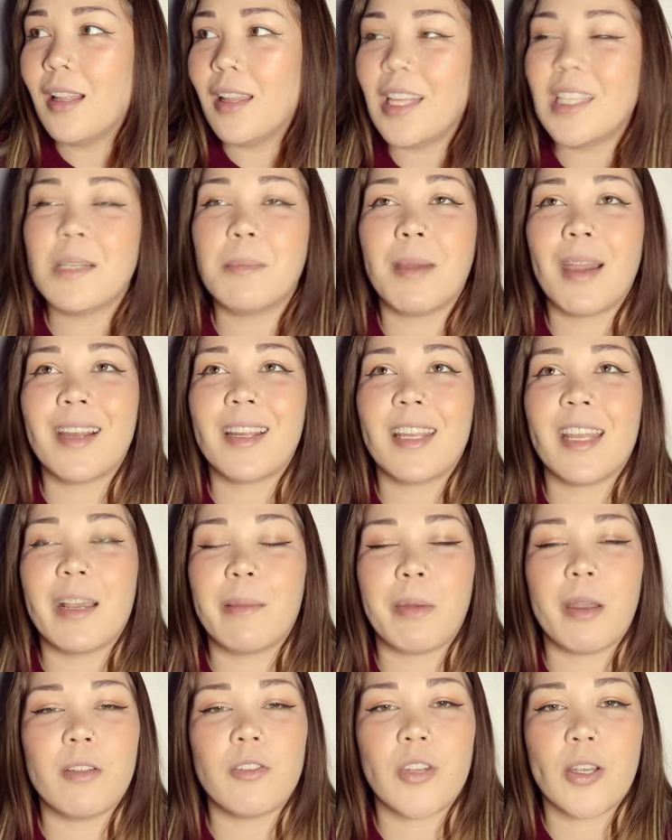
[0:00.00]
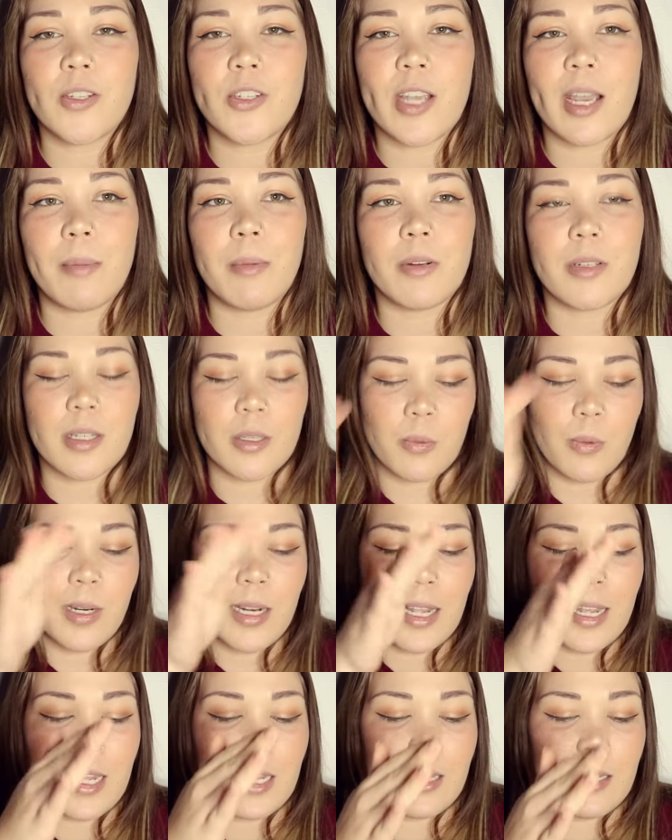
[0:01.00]
That's a bad thing about J-Jabbers, is
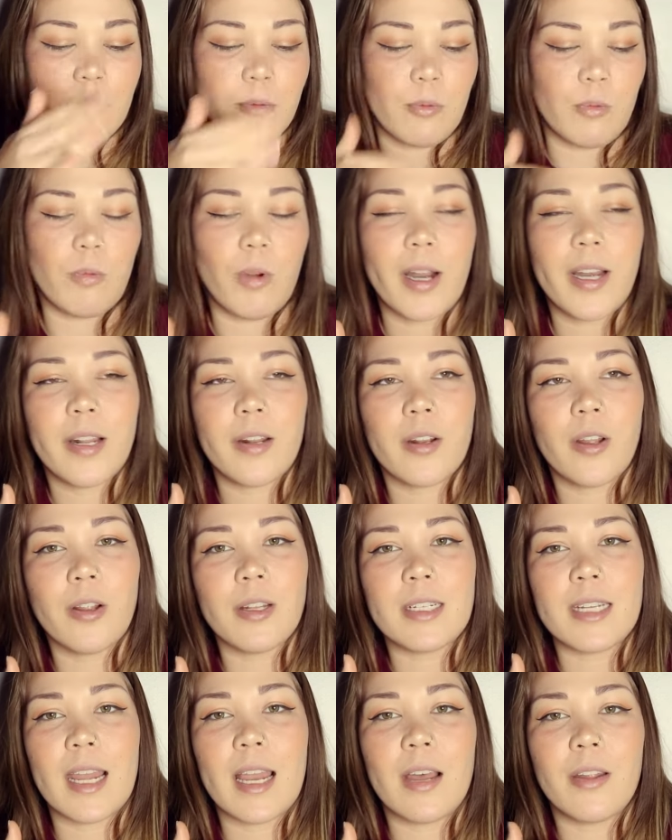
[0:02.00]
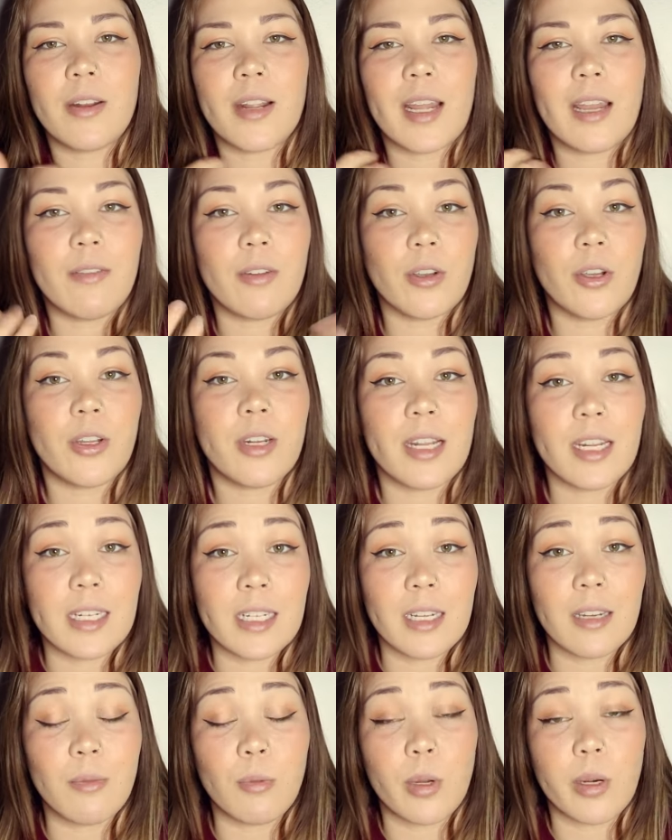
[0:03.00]
when I write it all down, I have a good
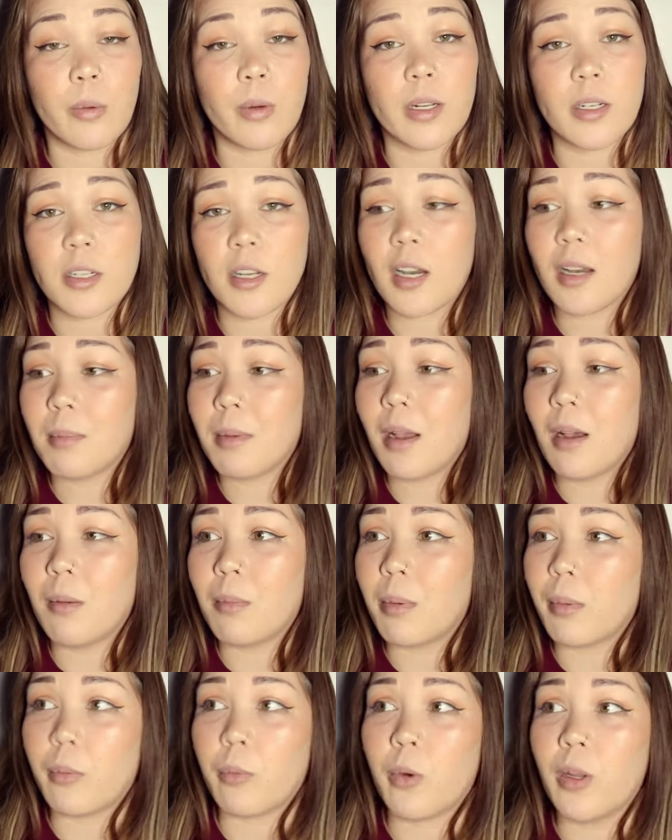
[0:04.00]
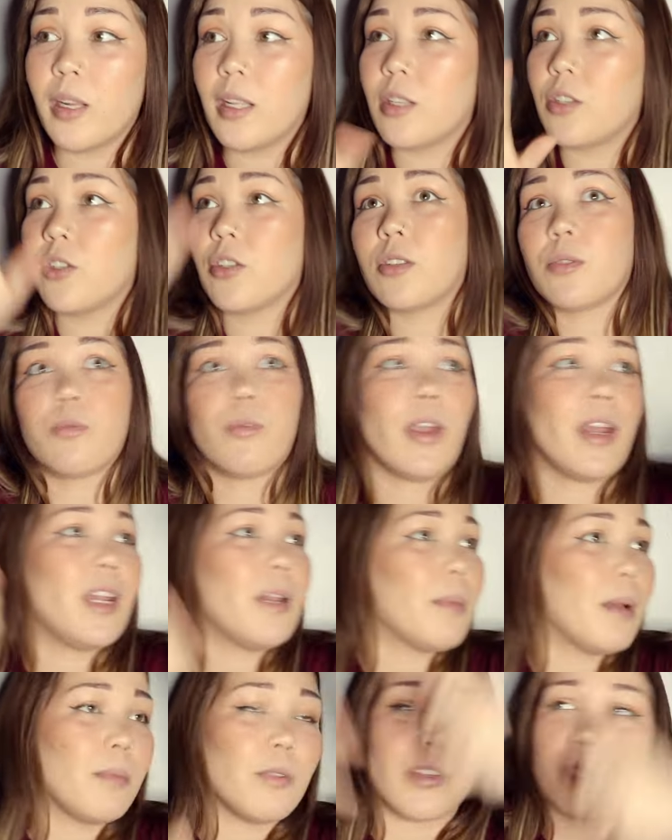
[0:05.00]
idea of what I want to talk about, but when it's just
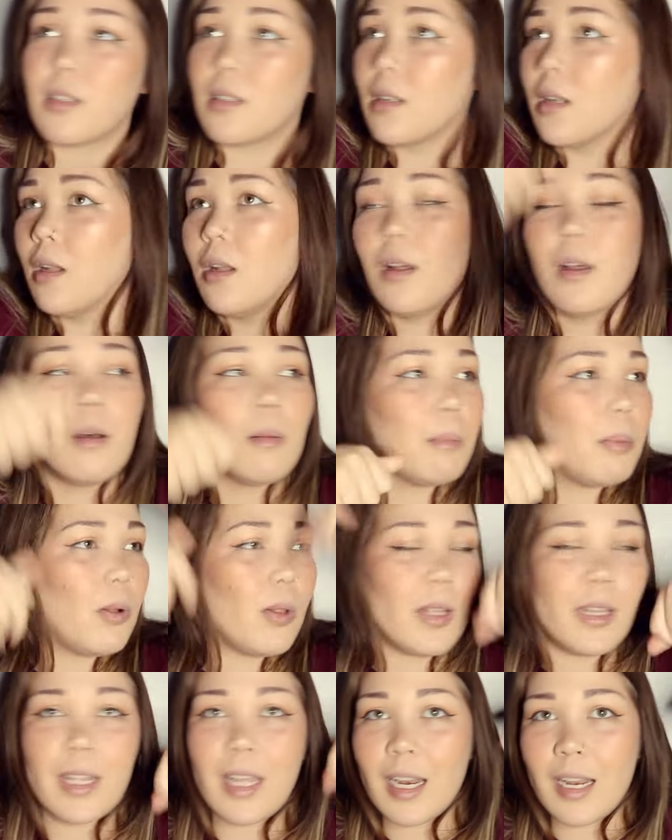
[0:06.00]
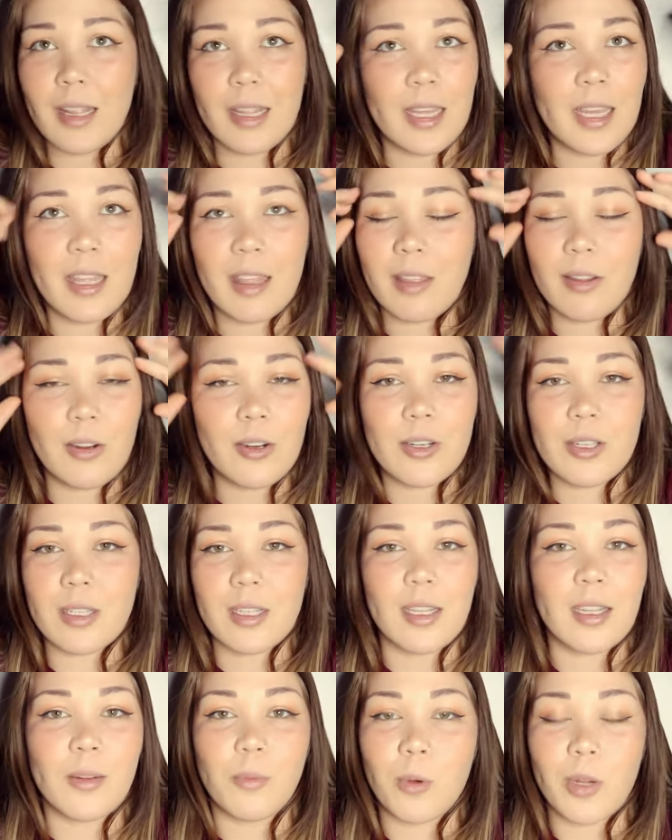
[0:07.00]
random, I'm just pulling out of the
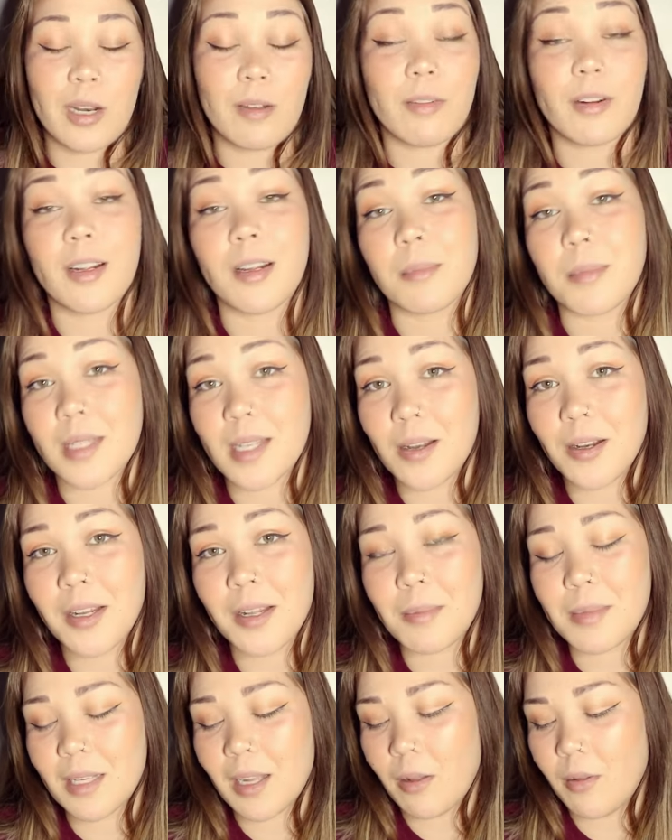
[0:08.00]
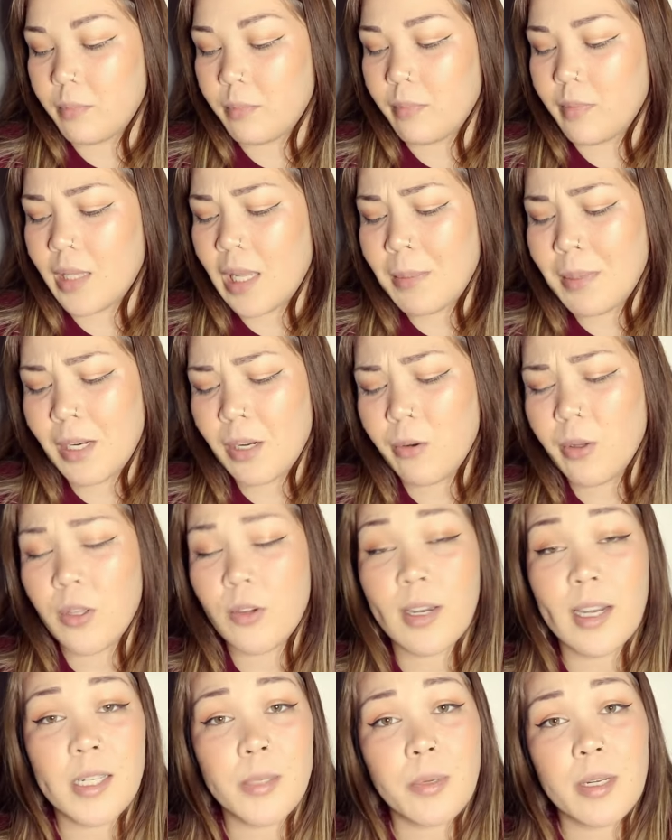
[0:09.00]
ethers and whatever comes out comes out. Let me know what
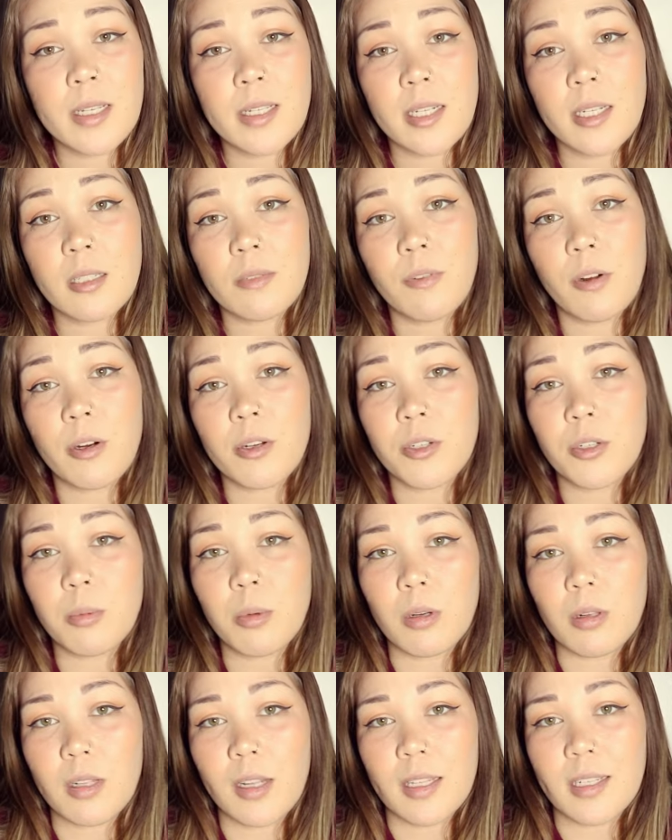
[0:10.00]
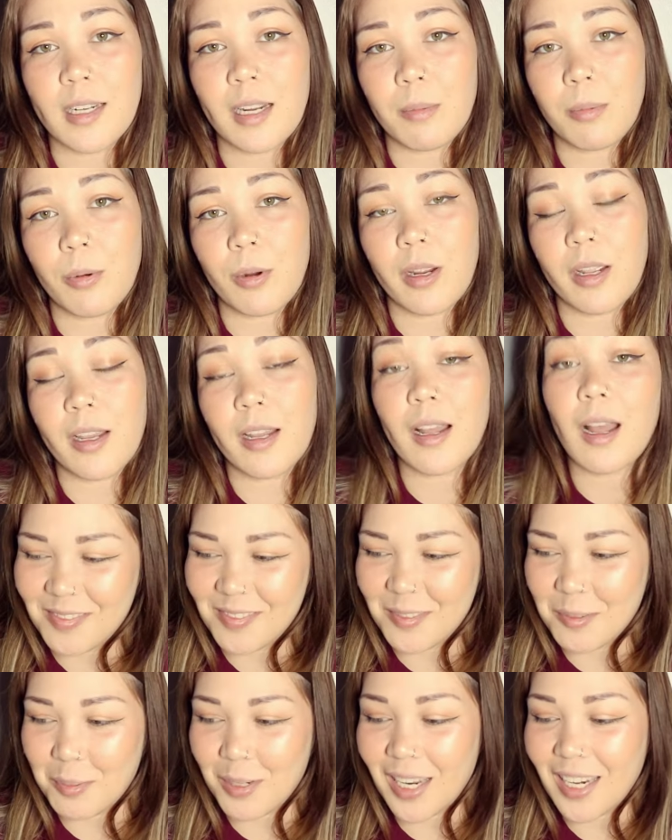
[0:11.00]
you guys want to see as far as newborn cloth diapering,
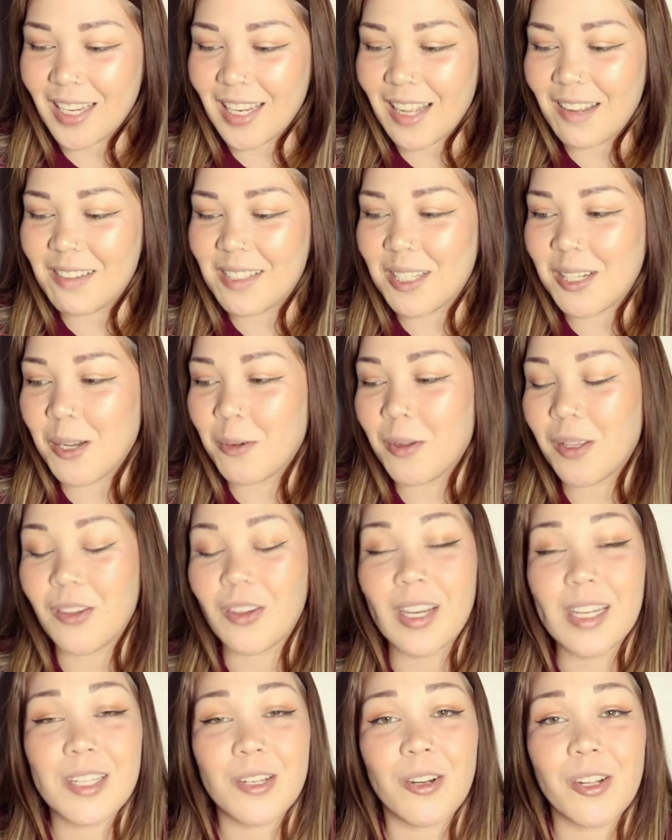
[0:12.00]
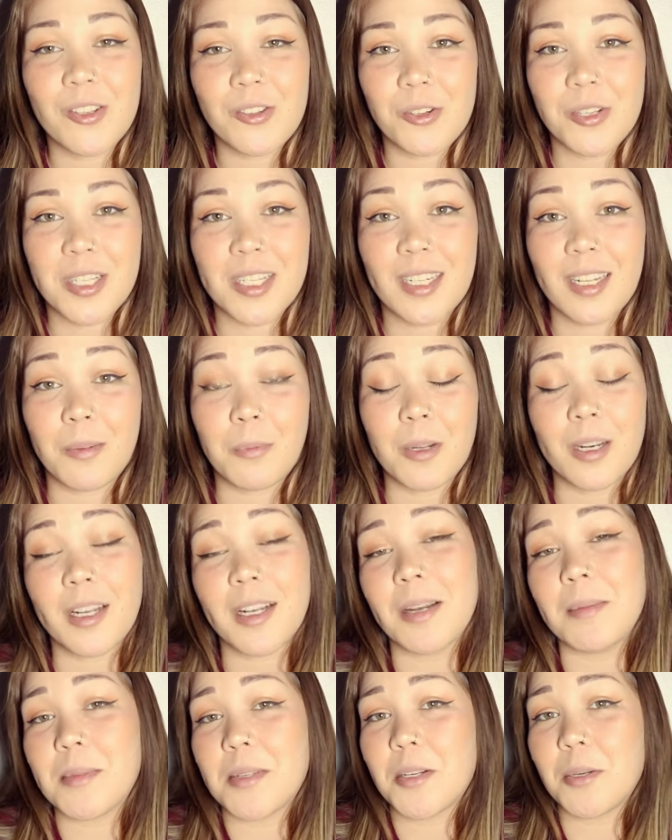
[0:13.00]
but I'd love to know what you guys are interested in when
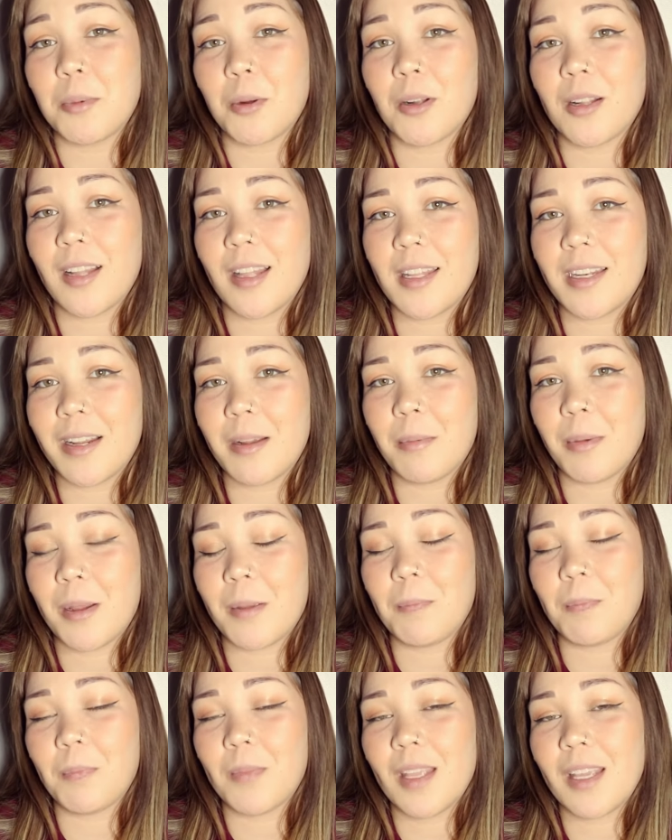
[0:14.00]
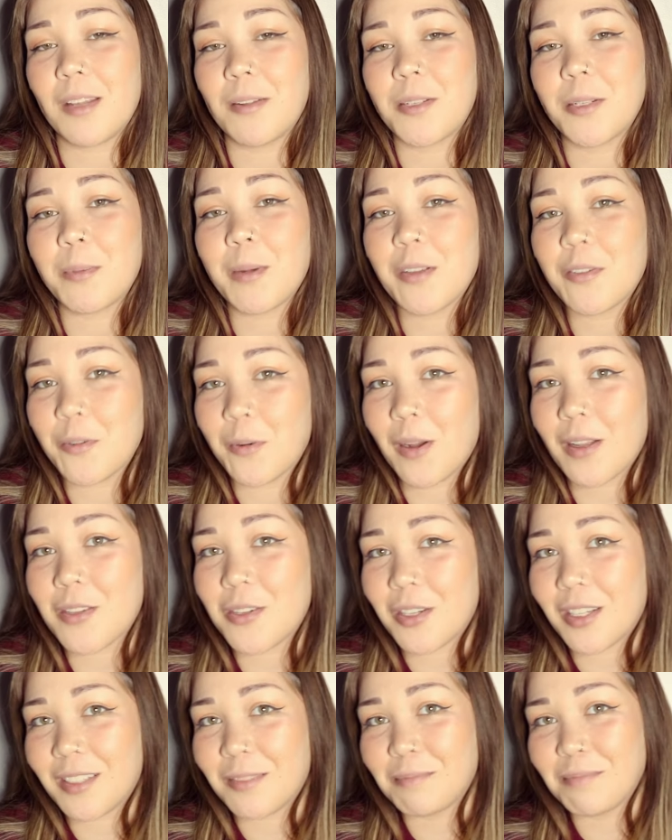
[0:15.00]
it comes to newborn cloth diapering. Thank you so much for
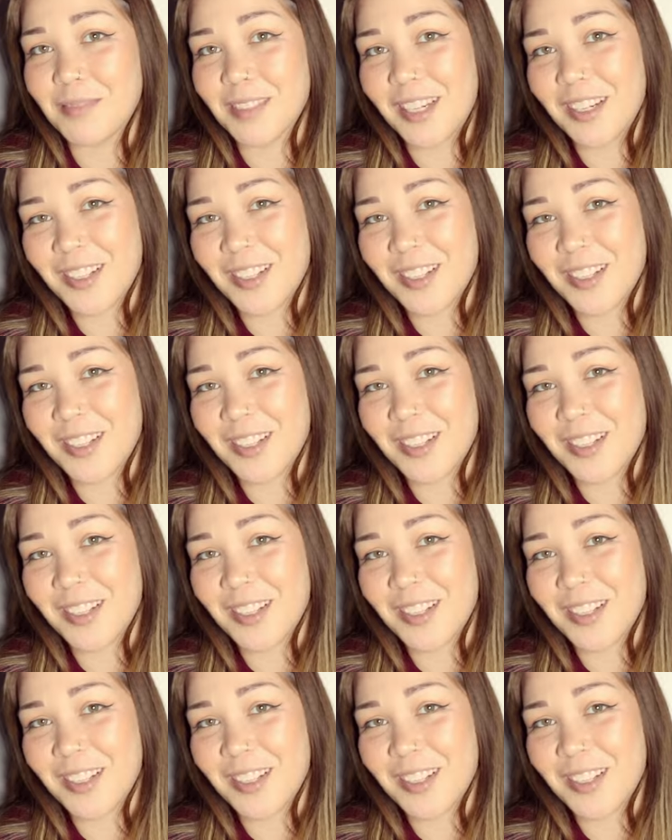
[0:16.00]
watching.